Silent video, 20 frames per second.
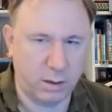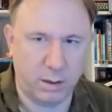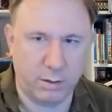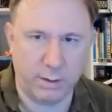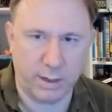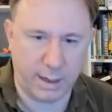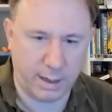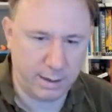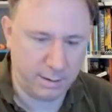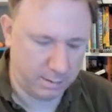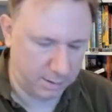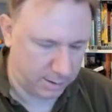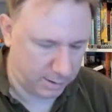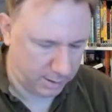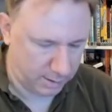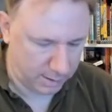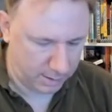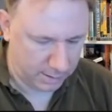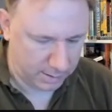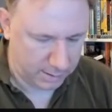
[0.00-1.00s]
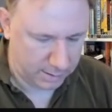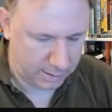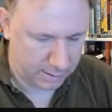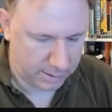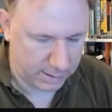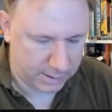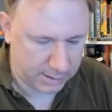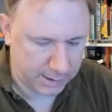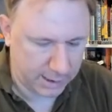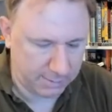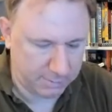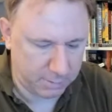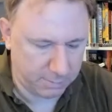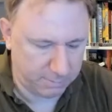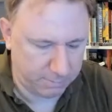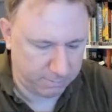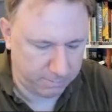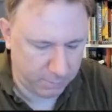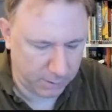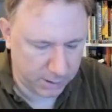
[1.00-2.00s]
Okay, let's do
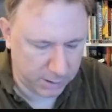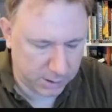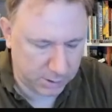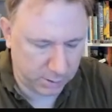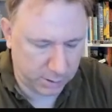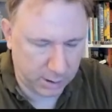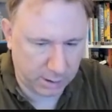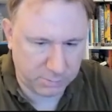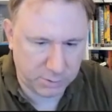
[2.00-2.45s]
that.